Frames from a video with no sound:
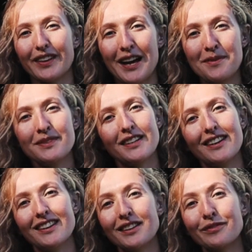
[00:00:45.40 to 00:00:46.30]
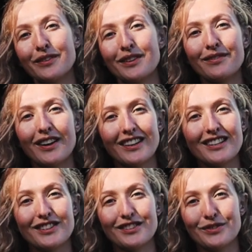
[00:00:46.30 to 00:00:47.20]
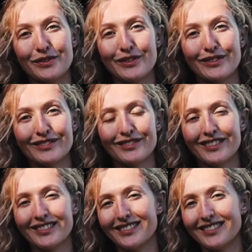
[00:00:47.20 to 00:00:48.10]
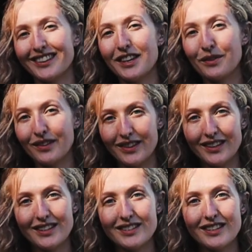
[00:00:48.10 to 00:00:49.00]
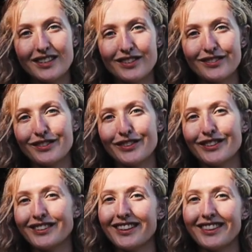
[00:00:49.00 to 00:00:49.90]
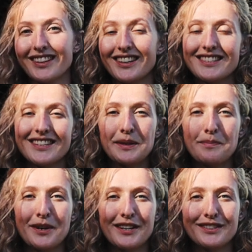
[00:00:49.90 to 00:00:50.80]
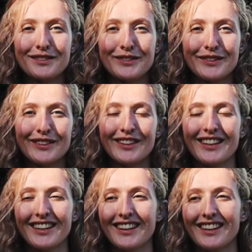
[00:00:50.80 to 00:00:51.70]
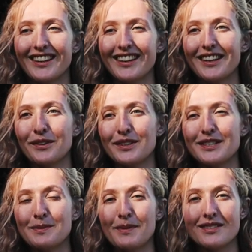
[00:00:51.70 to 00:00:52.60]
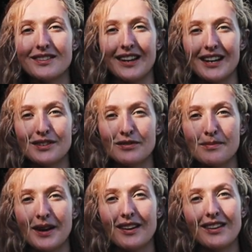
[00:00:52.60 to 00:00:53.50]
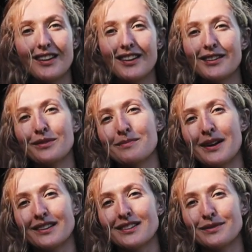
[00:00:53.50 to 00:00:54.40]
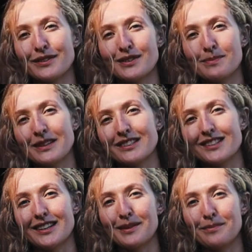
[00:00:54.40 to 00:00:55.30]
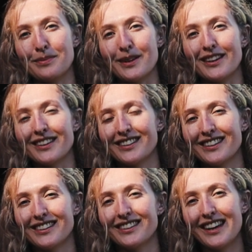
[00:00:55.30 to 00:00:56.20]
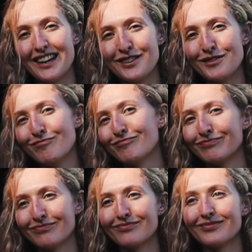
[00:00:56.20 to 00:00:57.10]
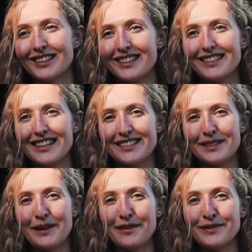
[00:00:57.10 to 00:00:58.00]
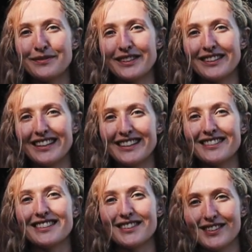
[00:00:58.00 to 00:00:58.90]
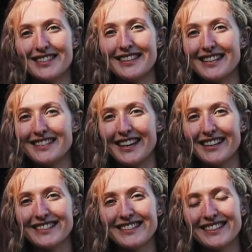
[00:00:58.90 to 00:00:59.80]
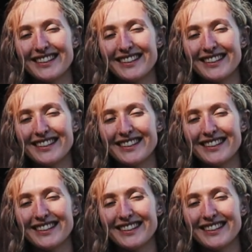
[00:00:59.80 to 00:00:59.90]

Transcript: I'm standing in front of our kitchen door. You wouldn't think it's a kitchen door, you think it's like a barn door. It was supposed to last for about a year when Magnus first built it, but now it's lasted about 15 years and it's on its last legs.